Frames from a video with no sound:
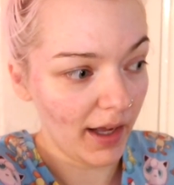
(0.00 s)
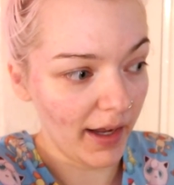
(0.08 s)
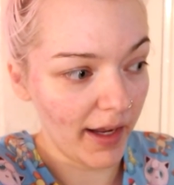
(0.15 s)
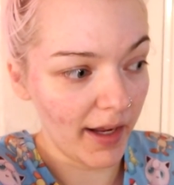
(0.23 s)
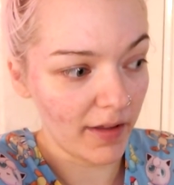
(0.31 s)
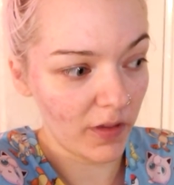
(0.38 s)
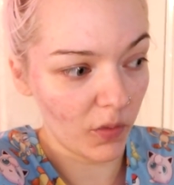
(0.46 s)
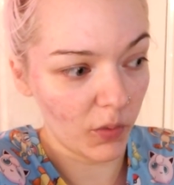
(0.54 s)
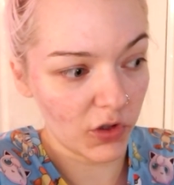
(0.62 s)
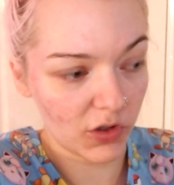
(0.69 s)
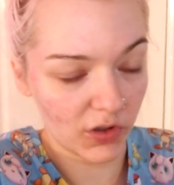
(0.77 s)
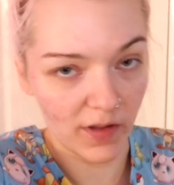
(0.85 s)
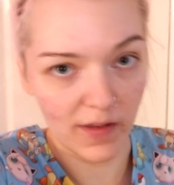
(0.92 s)
So we're
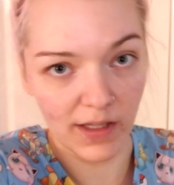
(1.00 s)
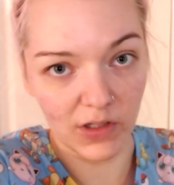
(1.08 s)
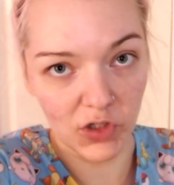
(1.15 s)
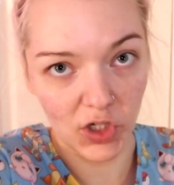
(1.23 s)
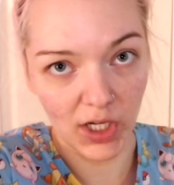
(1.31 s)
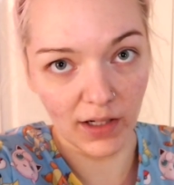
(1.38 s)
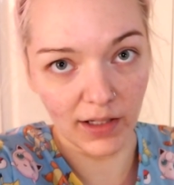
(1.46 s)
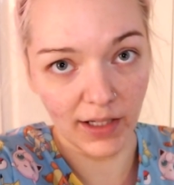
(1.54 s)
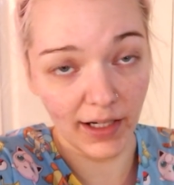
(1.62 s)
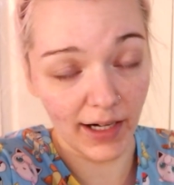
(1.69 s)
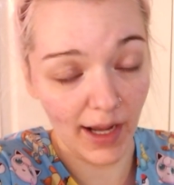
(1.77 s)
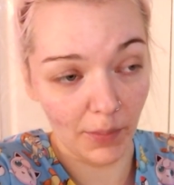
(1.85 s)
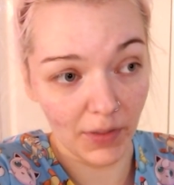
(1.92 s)
just going to sit and chill.
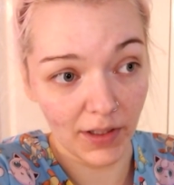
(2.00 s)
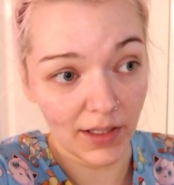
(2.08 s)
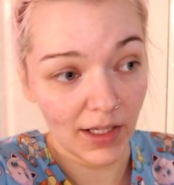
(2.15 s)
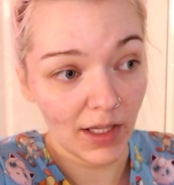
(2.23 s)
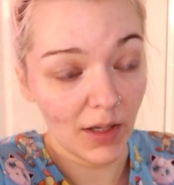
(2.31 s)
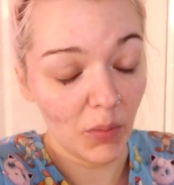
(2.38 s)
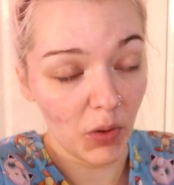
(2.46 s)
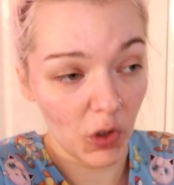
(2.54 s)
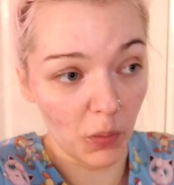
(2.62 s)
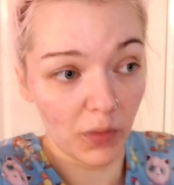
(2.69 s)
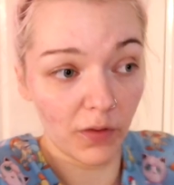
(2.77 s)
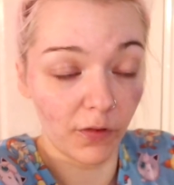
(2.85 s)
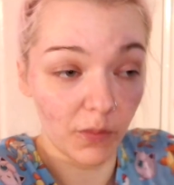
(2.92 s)
And I'm
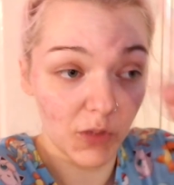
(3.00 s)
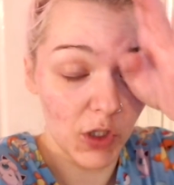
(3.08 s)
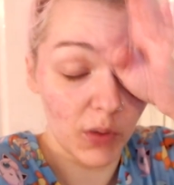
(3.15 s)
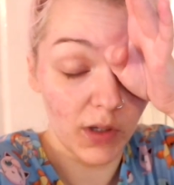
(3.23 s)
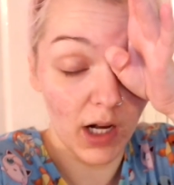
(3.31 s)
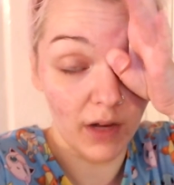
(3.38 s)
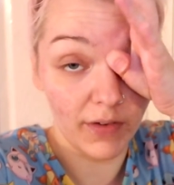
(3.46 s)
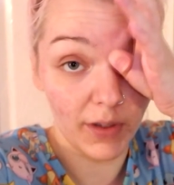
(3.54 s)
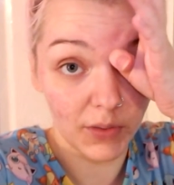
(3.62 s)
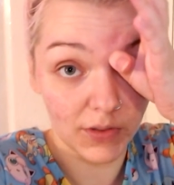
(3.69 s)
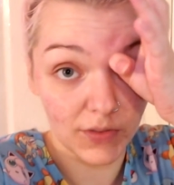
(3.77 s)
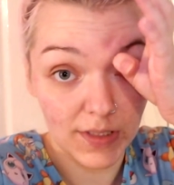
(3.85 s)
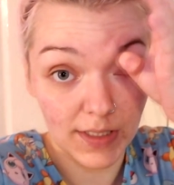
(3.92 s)
pooped from 2.5
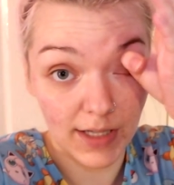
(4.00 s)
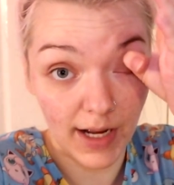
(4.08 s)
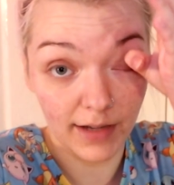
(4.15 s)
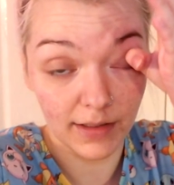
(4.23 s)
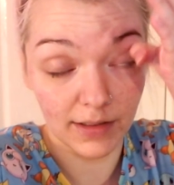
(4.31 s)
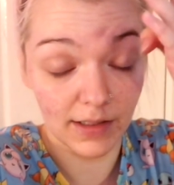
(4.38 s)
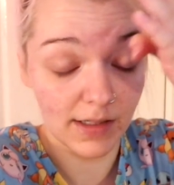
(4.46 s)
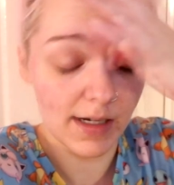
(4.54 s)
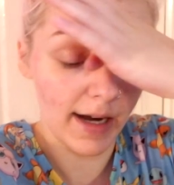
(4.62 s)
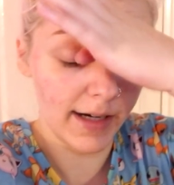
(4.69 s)
hours of standing and